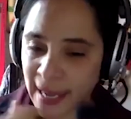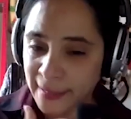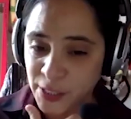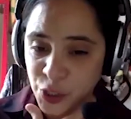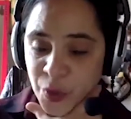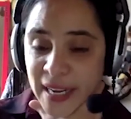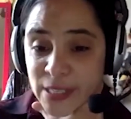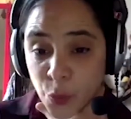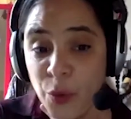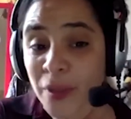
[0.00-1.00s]
and the
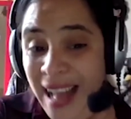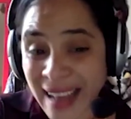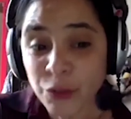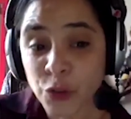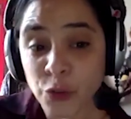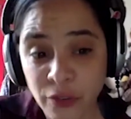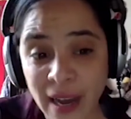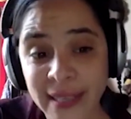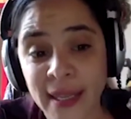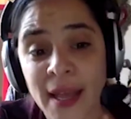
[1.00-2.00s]
streets, we will have to
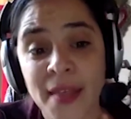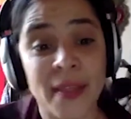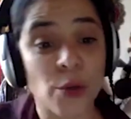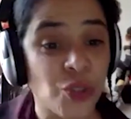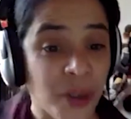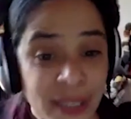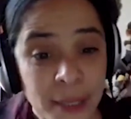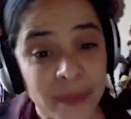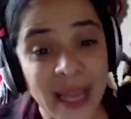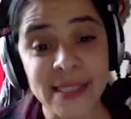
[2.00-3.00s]
fight the
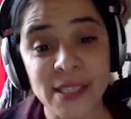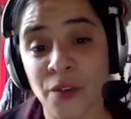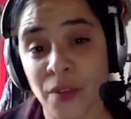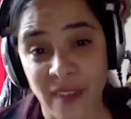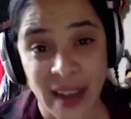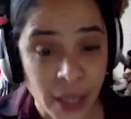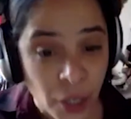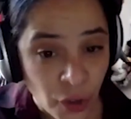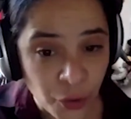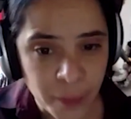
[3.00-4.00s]
austerity plans of the Biden
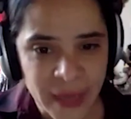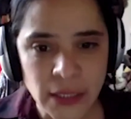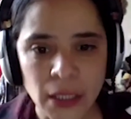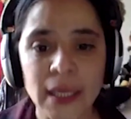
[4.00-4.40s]
government,